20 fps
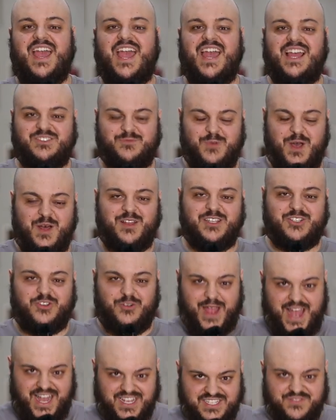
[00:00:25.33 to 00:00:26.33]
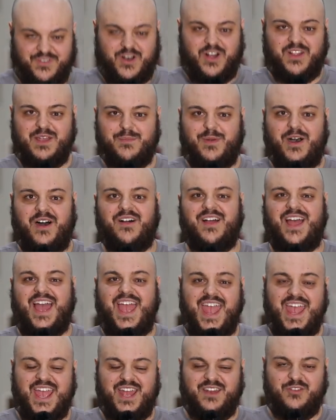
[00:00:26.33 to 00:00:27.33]
as well as grass volleyball,
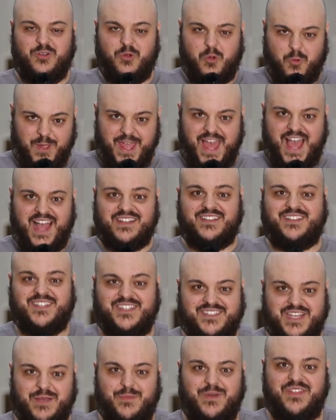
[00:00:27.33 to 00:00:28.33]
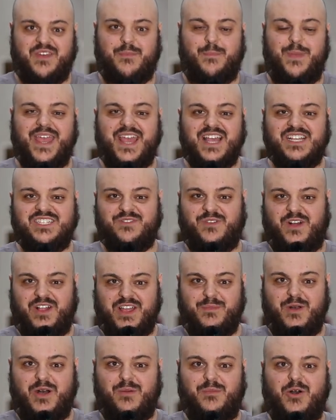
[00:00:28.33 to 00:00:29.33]
and react to some of the biggest
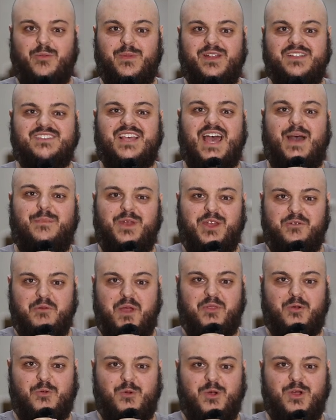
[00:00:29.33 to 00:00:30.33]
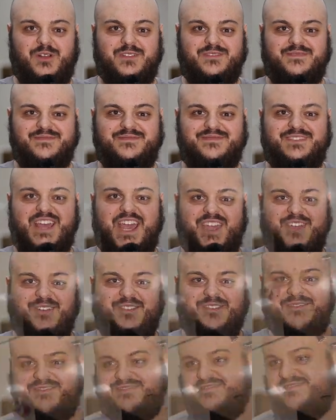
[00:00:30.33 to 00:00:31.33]
volleyball moments happening around the world. Thank you.